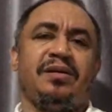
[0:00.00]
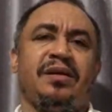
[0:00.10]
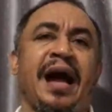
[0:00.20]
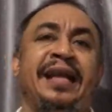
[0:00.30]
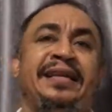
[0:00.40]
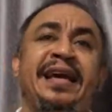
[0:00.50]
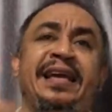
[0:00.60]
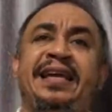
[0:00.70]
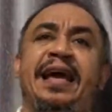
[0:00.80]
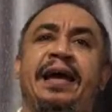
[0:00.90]
I did
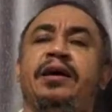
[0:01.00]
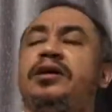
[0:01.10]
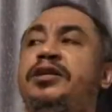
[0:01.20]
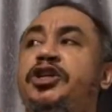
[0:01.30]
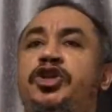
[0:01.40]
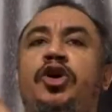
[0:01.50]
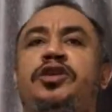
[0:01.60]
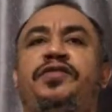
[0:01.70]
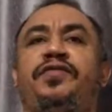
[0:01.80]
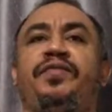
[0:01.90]
hear the church
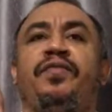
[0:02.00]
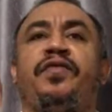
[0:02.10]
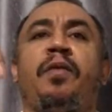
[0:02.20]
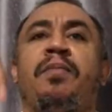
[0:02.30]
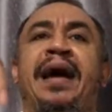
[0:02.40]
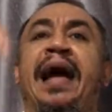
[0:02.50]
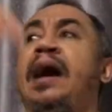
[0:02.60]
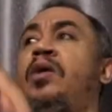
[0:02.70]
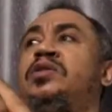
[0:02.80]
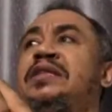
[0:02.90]
from my
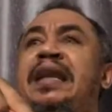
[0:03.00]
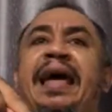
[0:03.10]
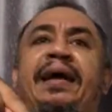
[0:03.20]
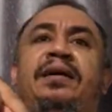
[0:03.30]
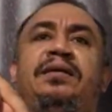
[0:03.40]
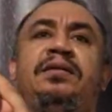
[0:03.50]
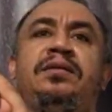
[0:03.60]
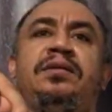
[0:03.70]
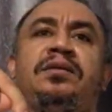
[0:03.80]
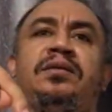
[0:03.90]
house now like
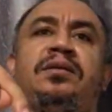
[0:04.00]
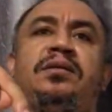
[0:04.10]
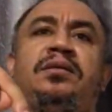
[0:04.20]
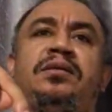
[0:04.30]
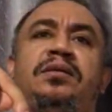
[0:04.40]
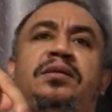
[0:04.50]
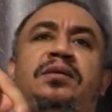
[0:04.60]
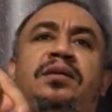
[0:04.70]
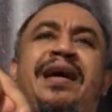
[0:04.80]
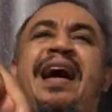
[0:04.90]

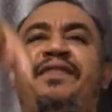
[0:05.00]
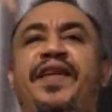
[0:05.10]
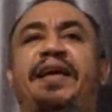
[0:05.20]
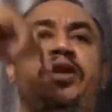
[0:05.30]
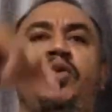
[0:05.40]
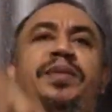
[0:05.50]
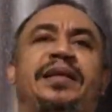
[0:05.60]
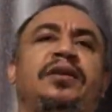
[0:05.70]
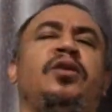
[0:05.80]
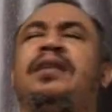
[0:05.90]
half a
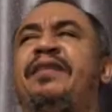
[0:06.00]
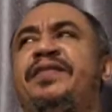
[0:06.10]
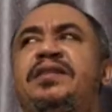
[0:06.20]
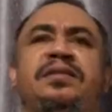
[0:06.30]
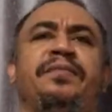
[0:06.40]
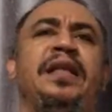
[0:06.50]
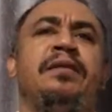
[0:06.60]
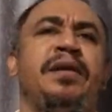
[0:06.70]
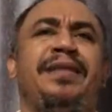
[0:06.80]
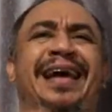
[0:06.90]
kilometer, not half is
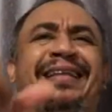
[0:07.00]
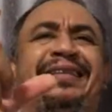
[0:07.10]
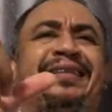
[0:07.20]
maybe like